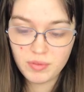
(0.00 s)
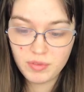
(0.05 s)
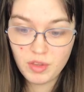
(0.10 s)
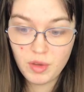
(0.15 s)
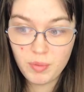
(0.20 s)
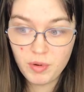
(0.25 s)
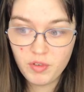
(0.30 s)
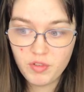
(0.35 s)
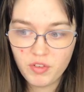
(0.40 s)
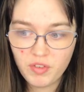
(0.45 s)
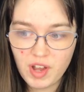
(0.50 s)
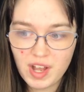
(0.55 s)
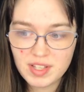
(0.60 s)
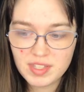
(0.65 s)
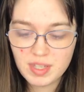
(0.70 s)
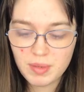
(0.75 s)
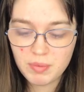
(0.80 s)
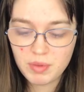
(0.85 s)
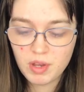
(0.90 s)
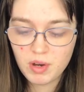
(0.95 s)
the proof of
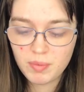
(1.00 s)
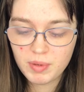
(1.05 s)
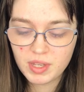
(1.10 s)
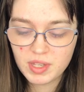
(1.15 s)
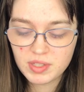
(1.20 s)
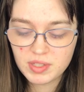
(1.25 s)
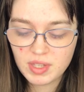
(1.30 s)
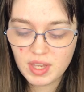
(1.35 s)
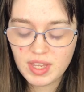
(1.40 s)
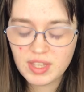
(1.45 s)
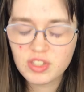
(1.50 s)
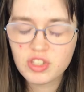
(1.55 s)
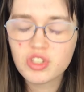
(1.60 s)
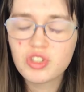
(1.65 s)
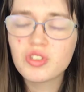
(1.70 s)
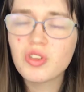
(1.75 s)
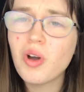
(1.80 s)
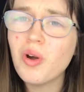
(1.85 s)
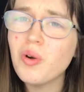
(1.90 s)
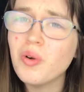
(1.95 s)
concept there because it's
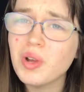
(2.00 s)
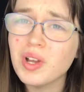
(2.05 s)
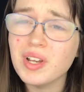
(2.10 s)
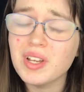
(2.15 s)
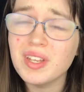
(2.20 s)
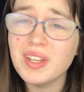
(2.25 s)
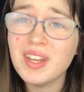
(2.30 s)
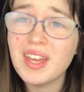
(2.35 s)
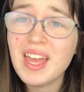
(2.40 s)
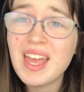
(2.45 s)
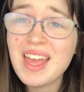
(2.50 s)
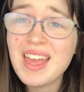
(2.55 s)
so good.